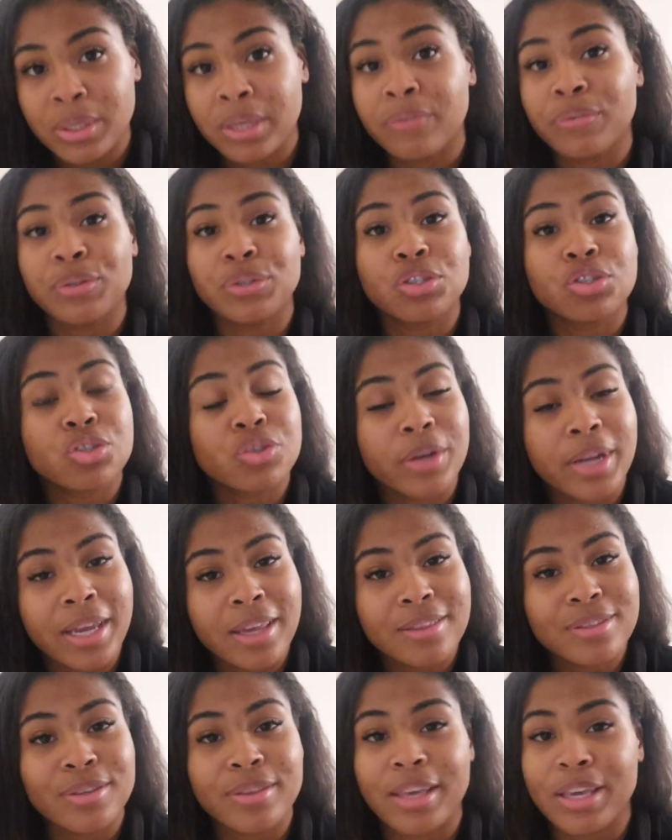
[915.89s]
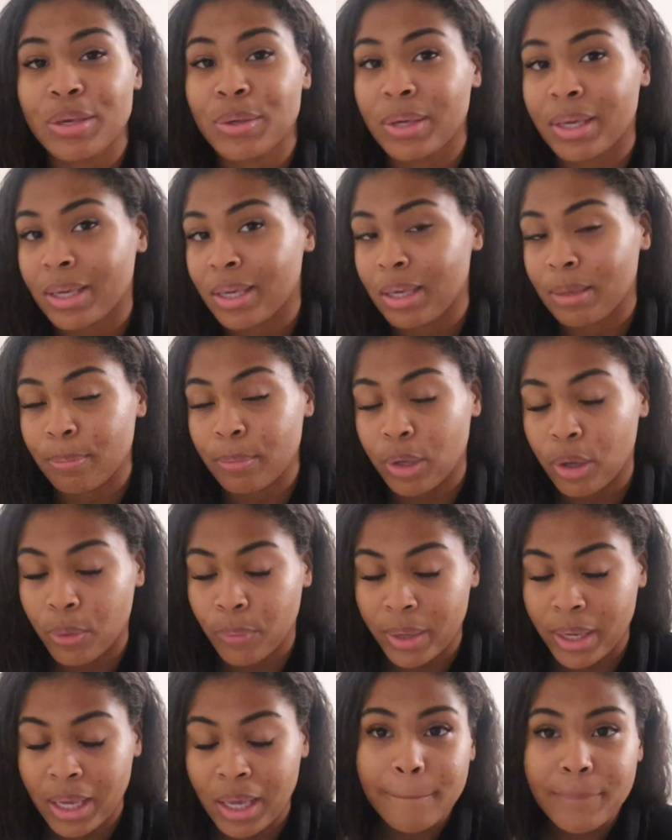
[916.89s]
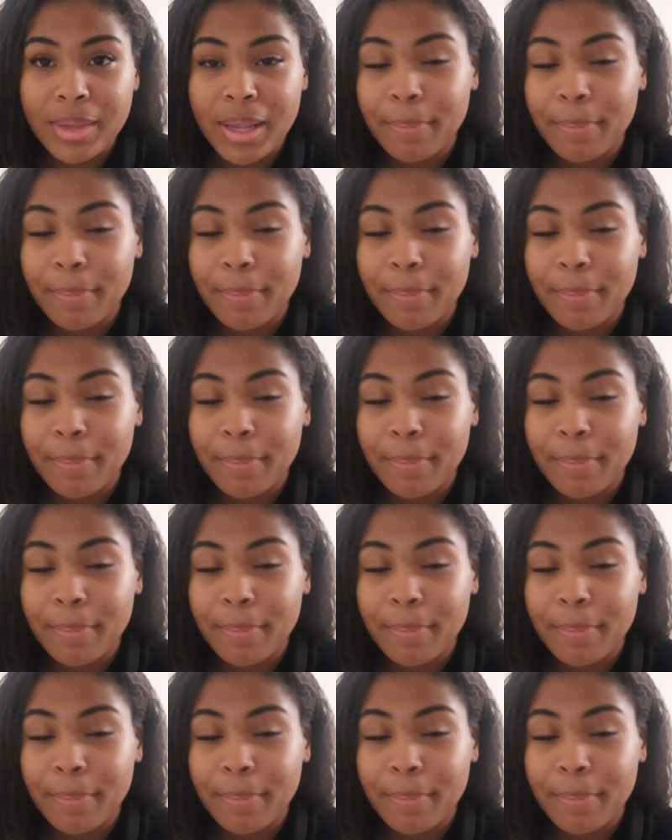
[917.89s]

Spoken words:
give you strength so that you can keep going.